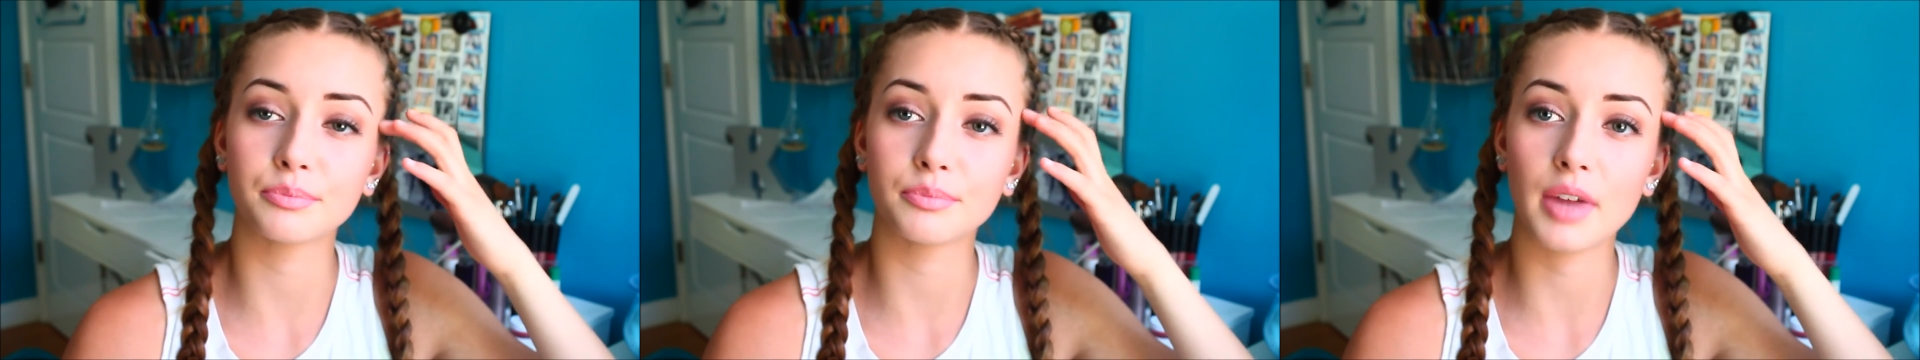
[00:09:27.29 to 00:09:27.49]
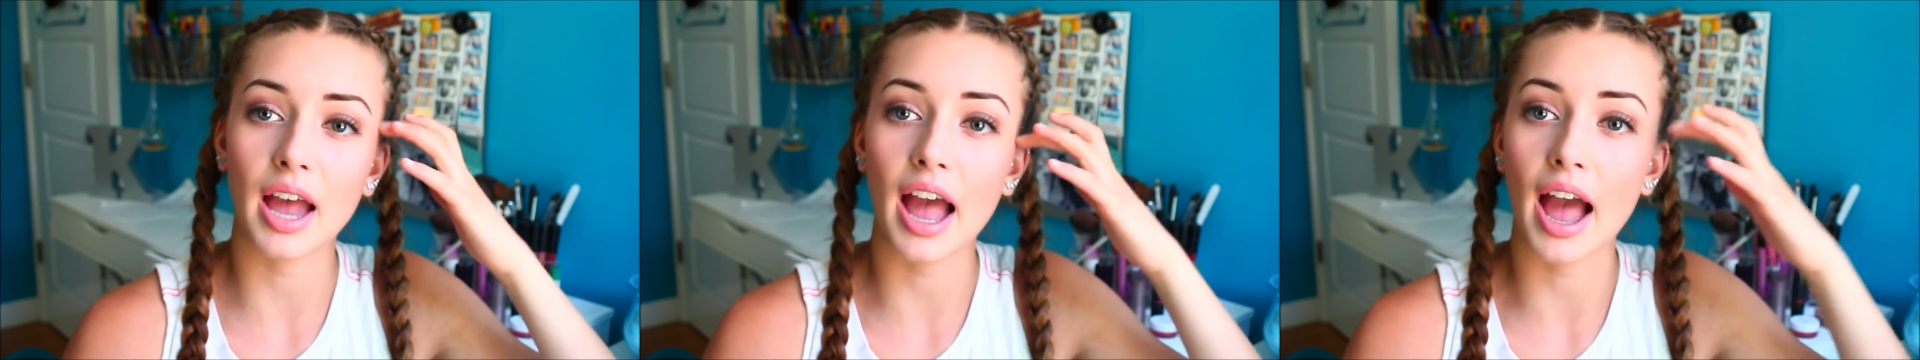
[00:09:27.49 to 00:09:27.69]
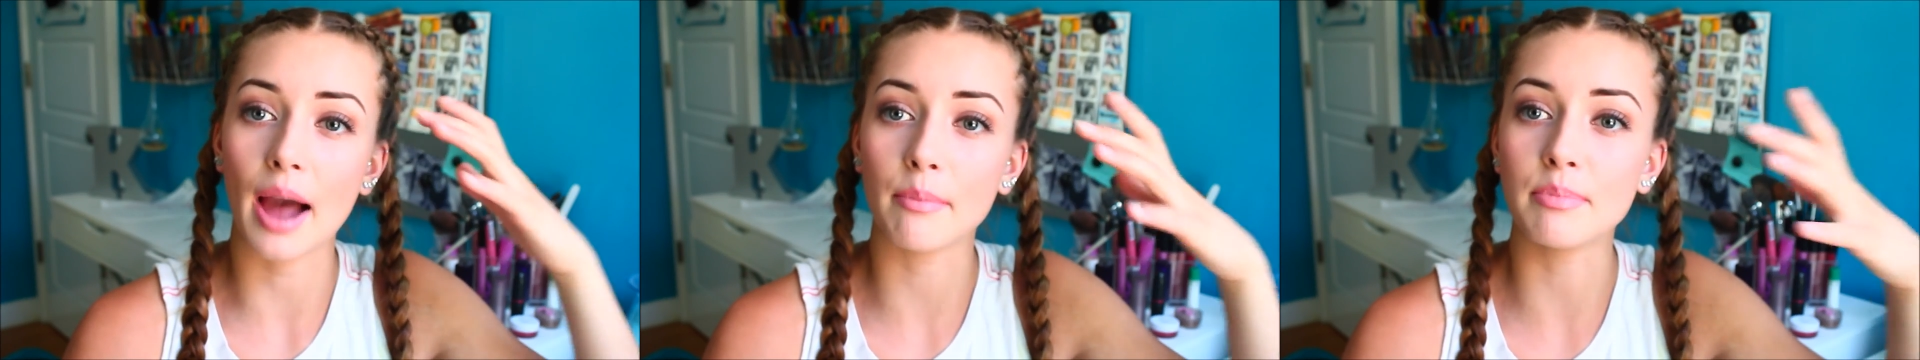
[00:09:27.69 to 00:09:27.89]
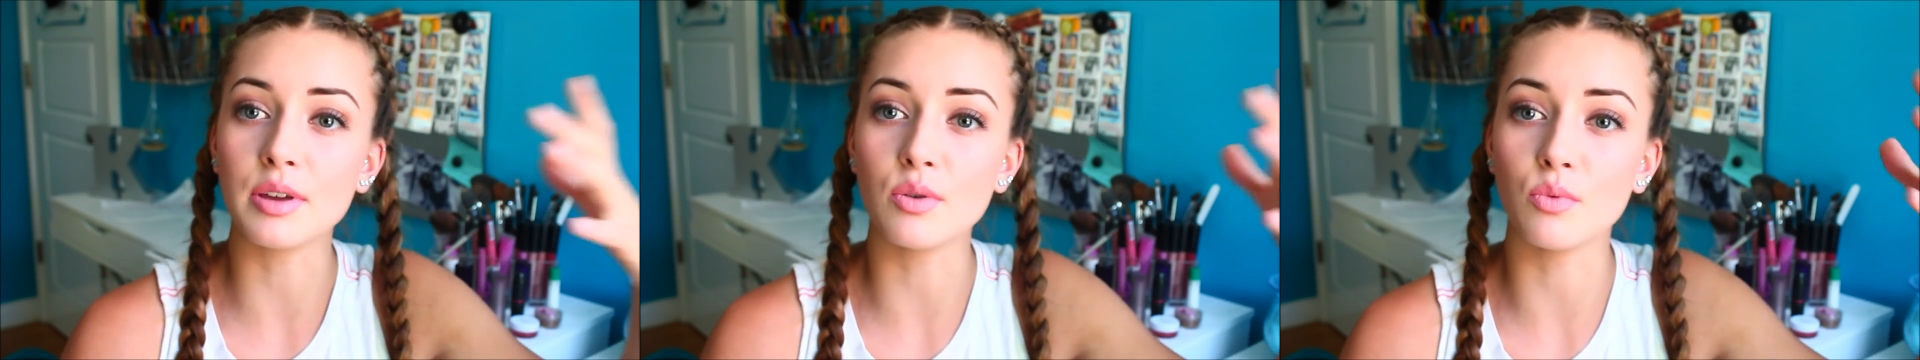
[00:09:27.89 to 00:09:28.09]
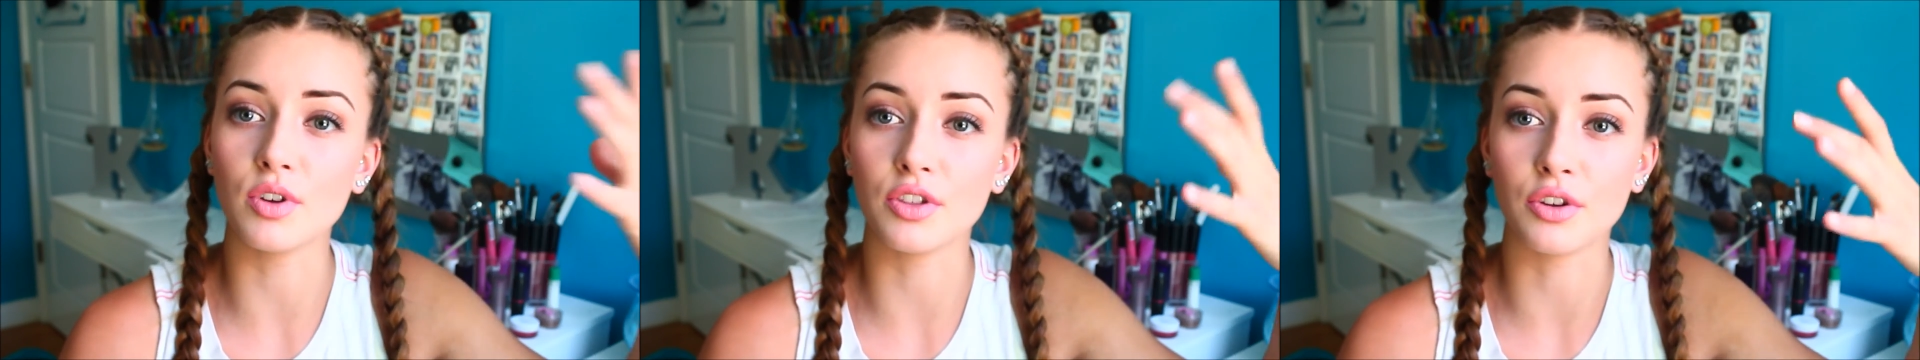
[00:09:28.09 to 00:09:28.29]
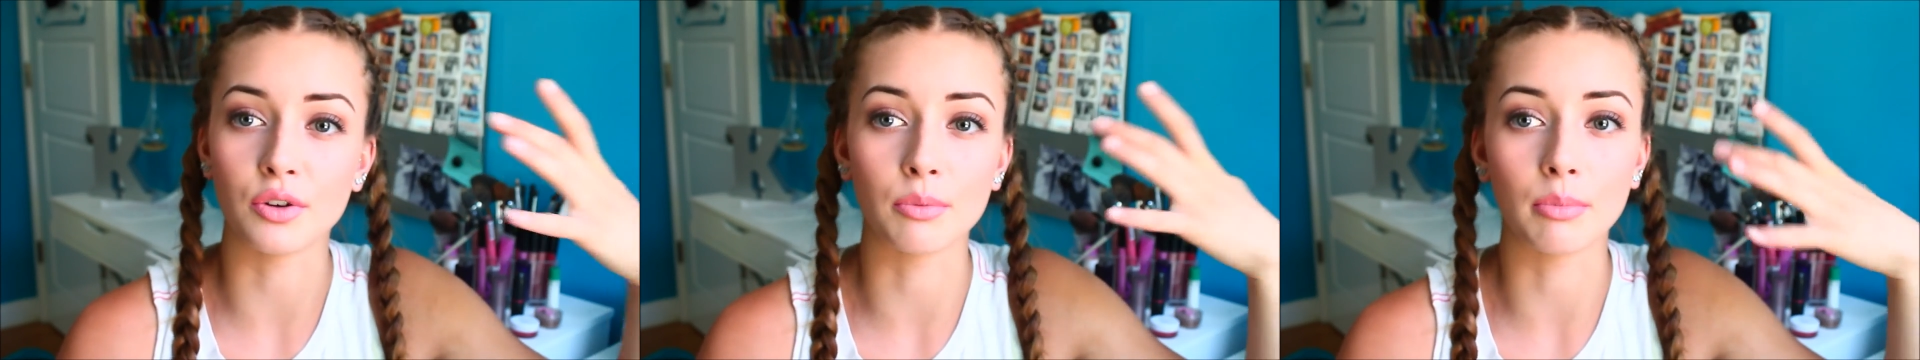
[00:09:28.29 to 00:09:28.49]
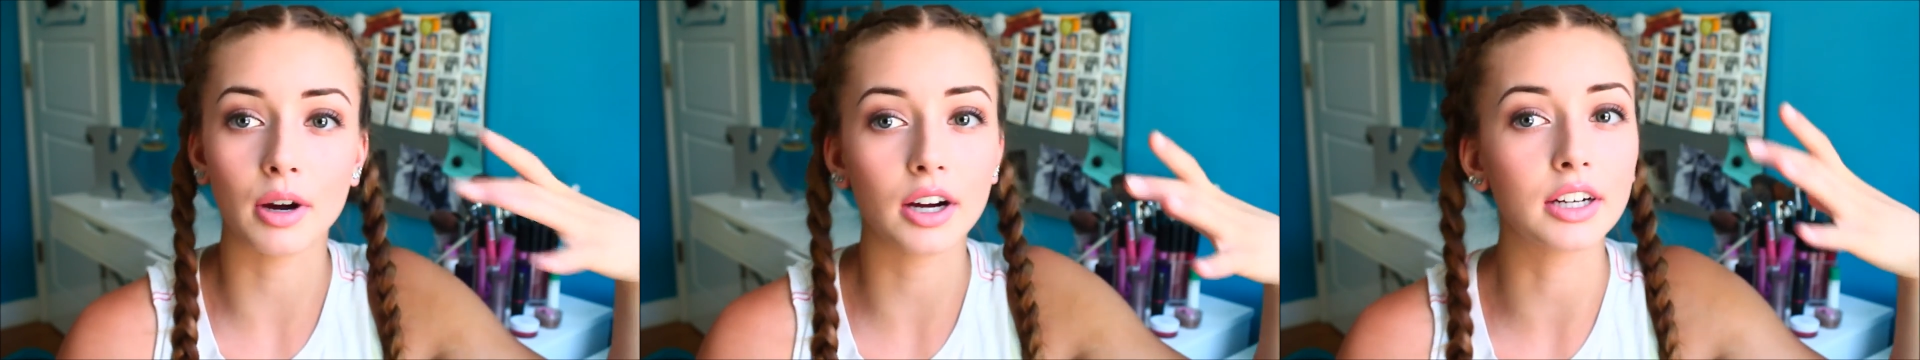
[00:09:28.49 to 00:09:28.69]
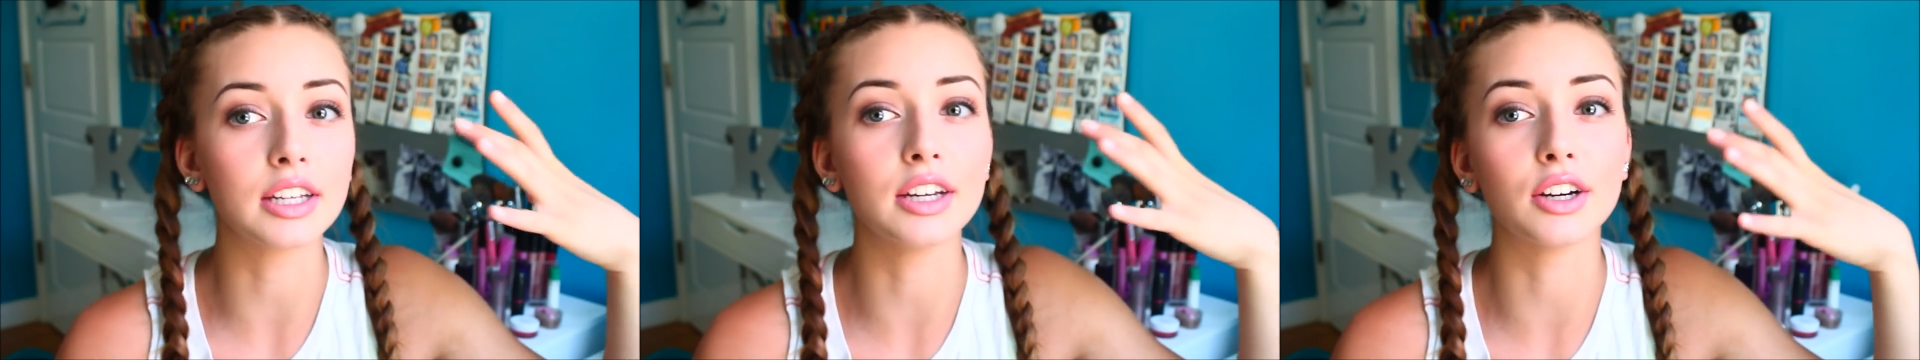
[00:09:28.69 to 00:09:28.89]
happy with your
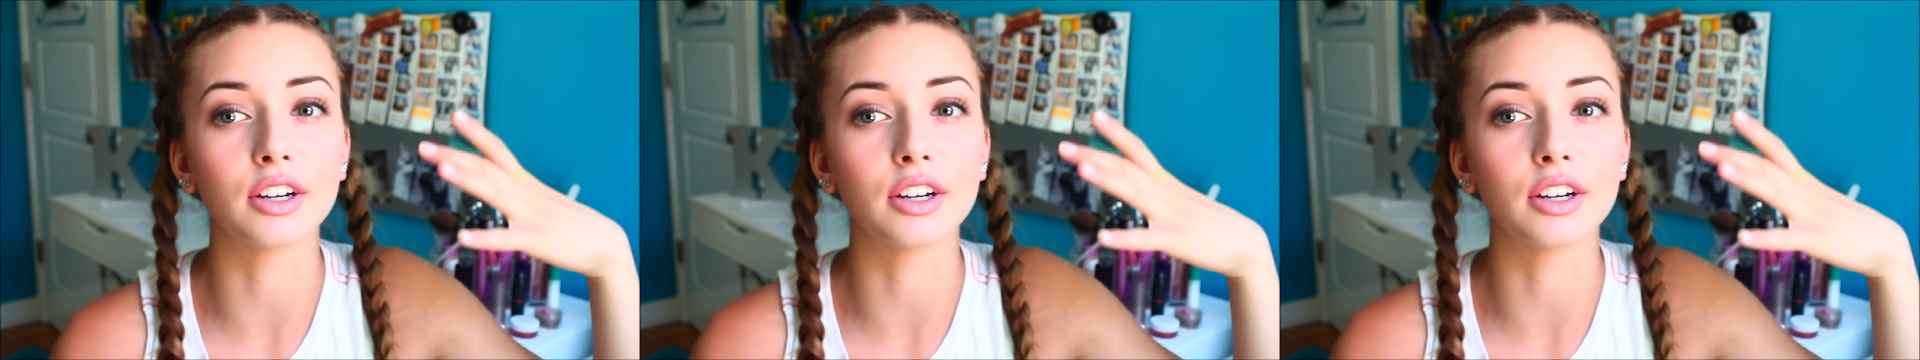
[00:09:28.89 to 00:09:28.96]
body